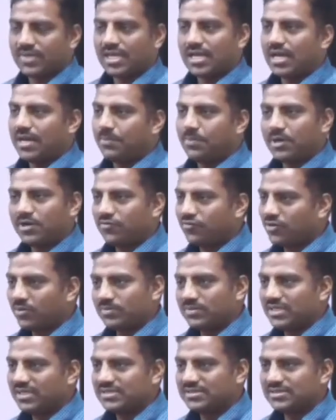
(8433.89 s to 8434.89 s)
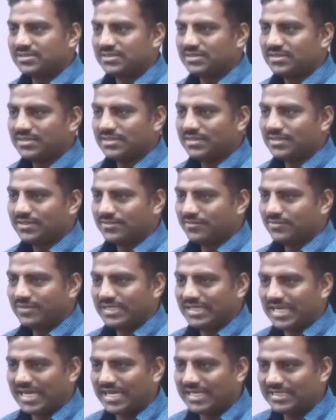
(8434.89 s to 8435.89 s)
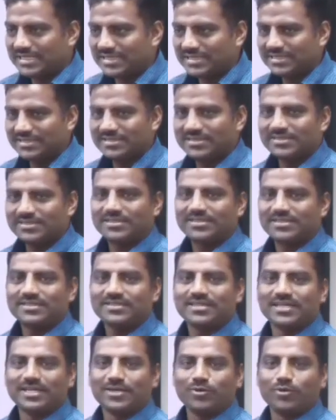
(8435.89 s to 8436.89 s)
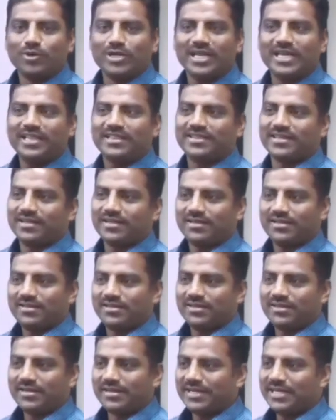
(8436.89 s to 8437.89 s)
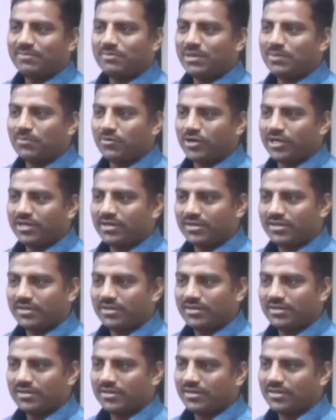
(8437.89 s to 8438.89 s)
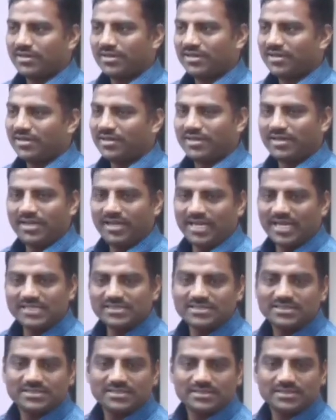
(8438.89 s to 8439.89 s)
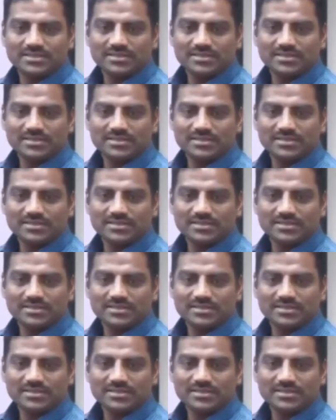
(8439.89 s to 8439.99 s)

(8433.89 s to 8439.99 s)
Apart from this, we can't conclude anything. Getting my point? Yes?